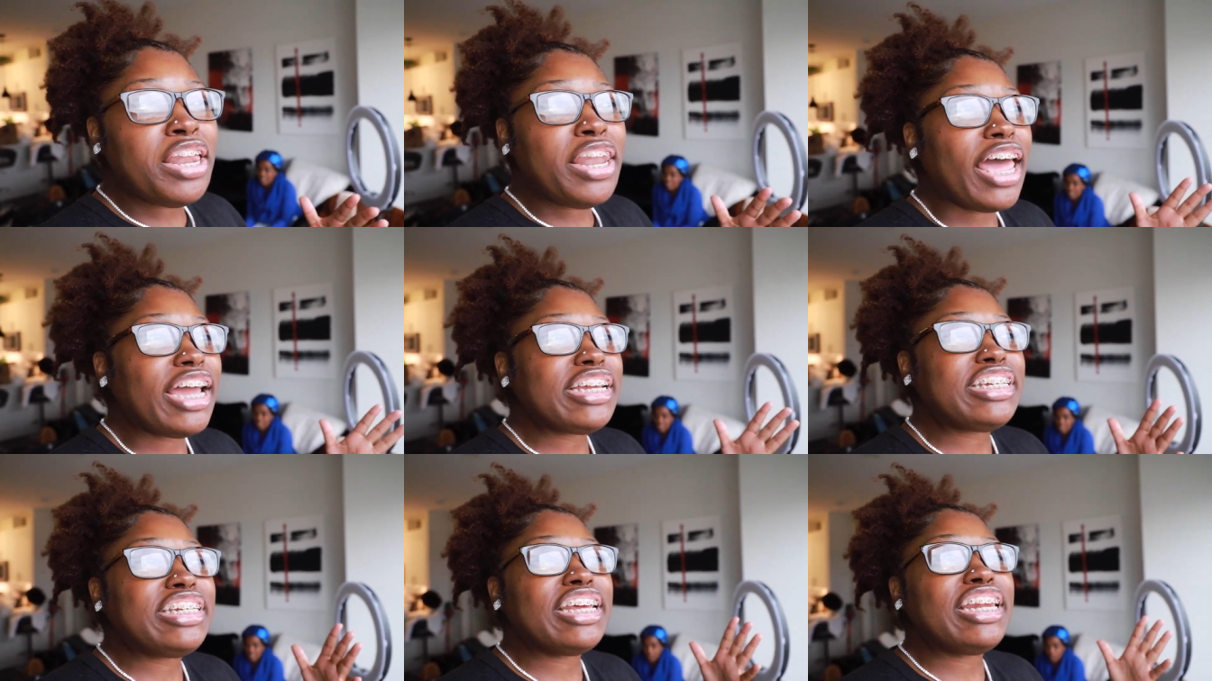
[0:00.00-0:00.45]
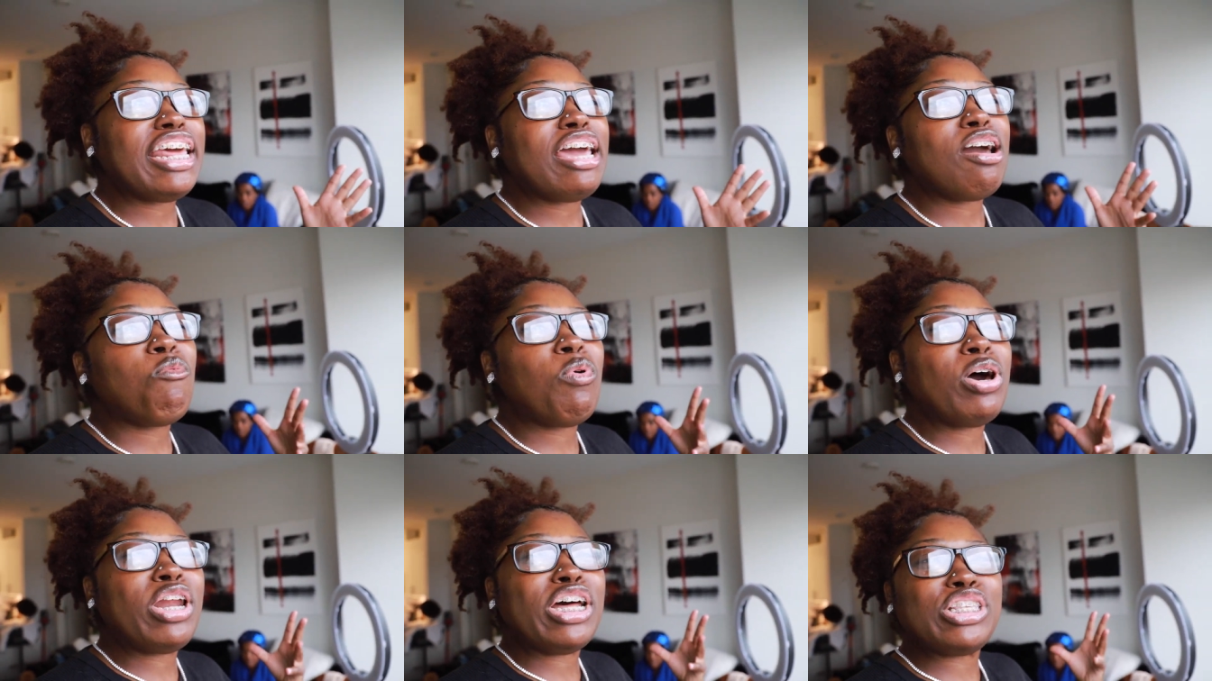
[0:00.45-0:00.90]
like, she
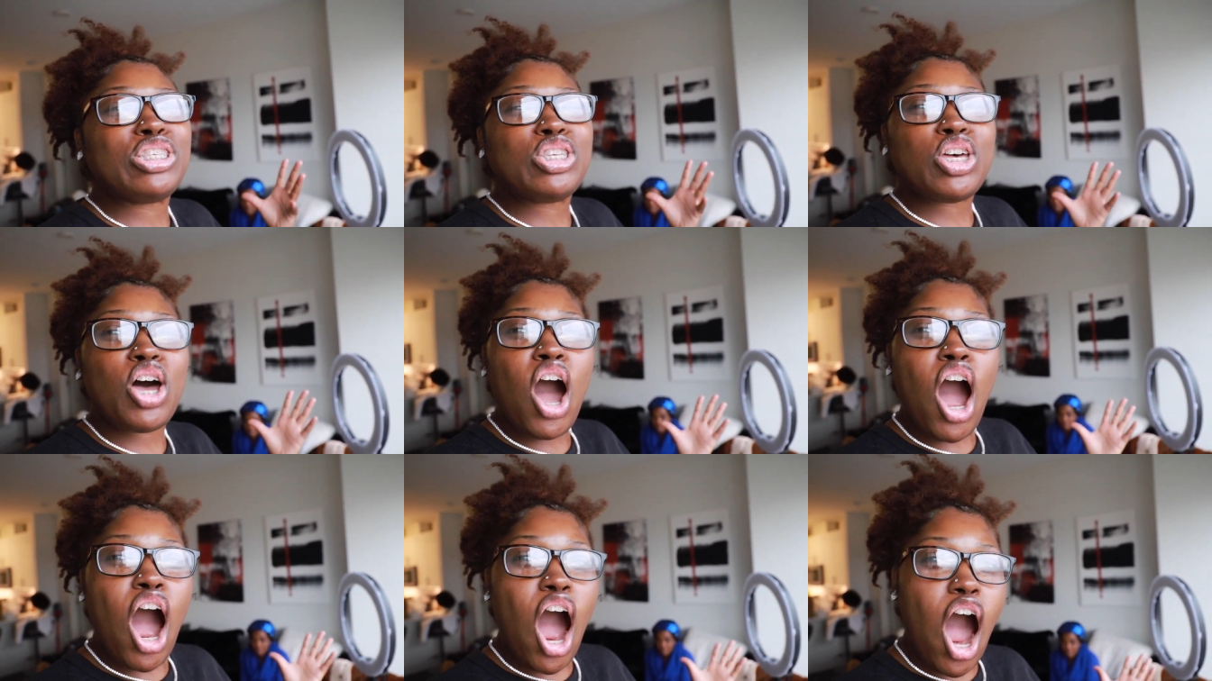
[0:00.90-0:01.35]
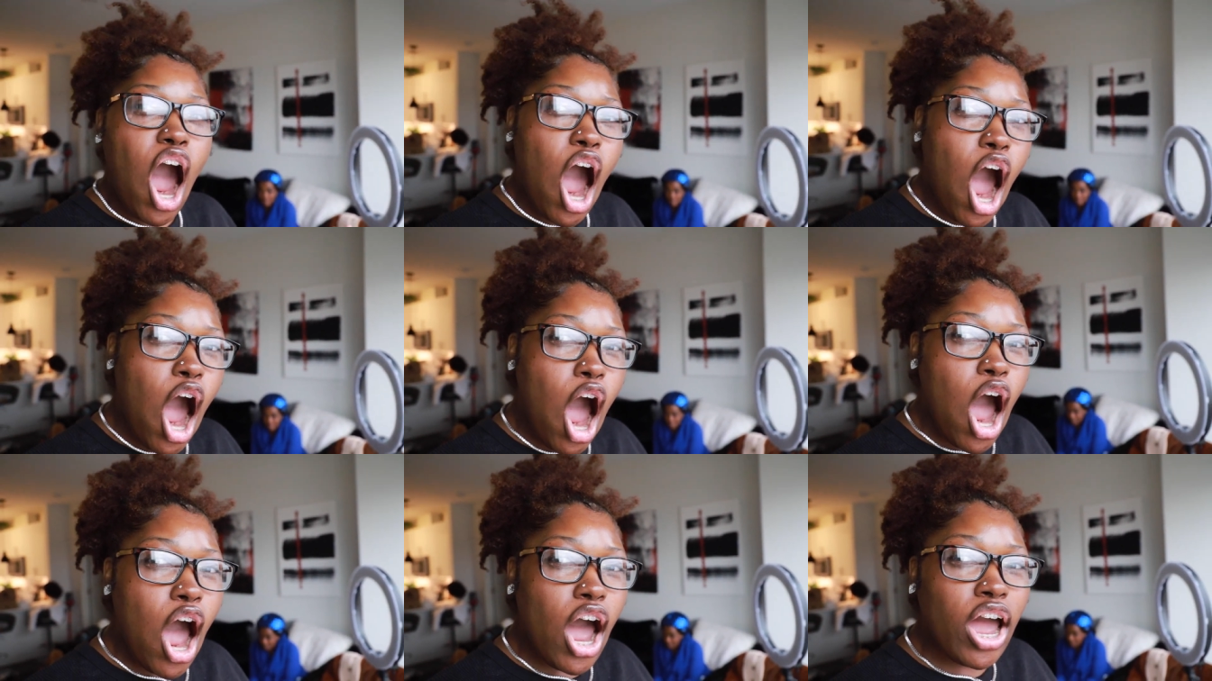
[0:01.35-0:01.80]
didn't want to
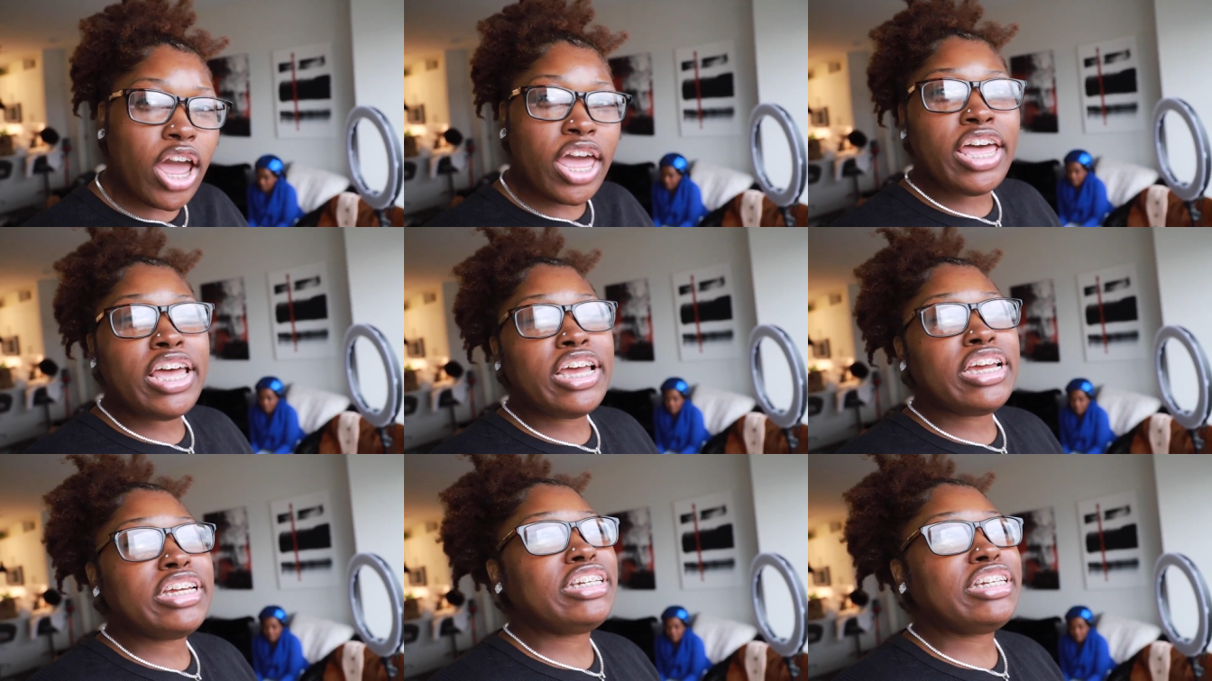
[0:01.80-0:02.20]
talk.